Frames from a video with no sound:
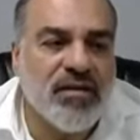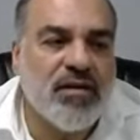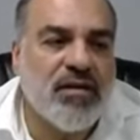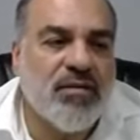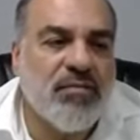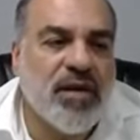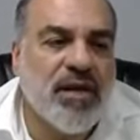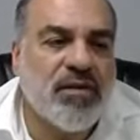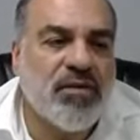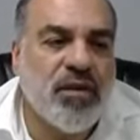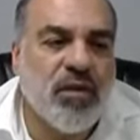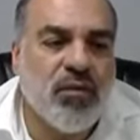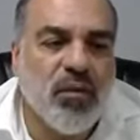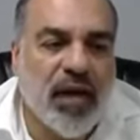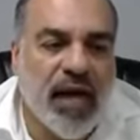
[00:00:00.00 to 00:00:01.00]
It depends
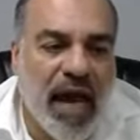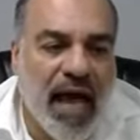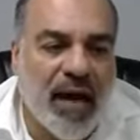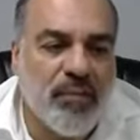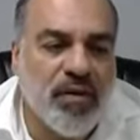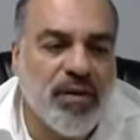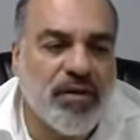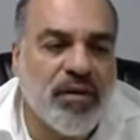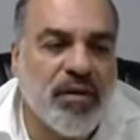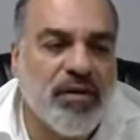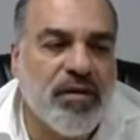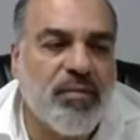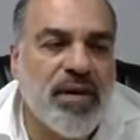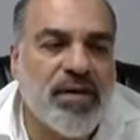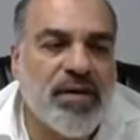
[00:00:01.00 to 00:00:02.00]
on what happened. It
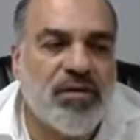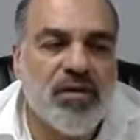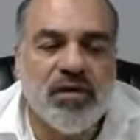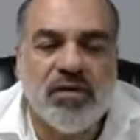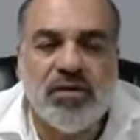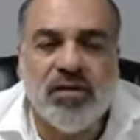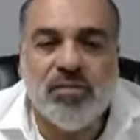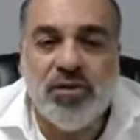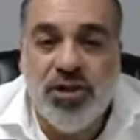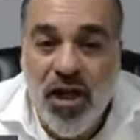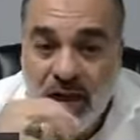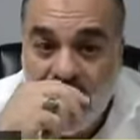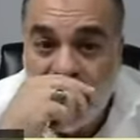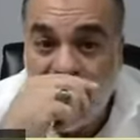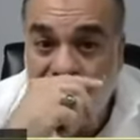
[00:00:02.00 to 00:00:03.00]
depends on
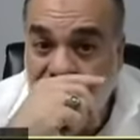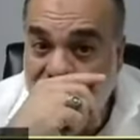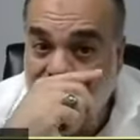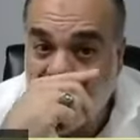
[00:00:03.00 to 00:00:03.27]
subjective